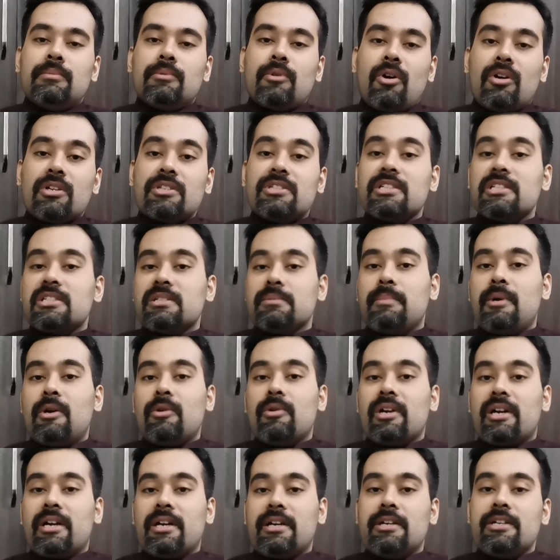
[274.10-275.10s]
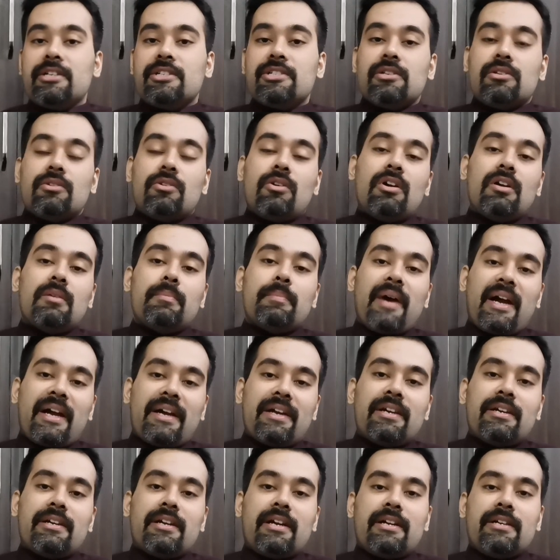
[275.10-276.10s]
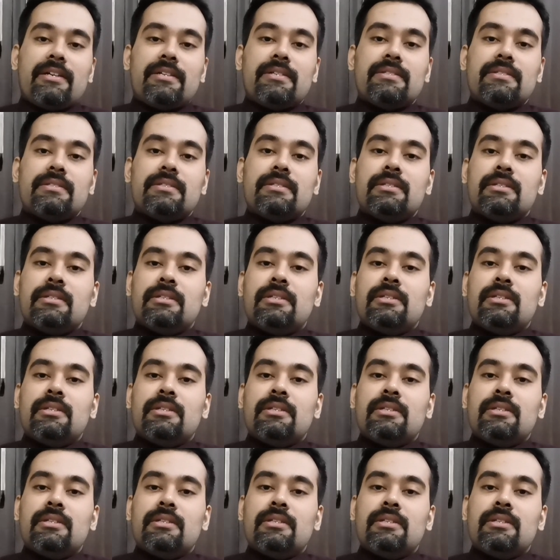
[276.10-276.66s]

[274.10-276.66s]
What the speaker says: conscious about a condition called pancreatitis.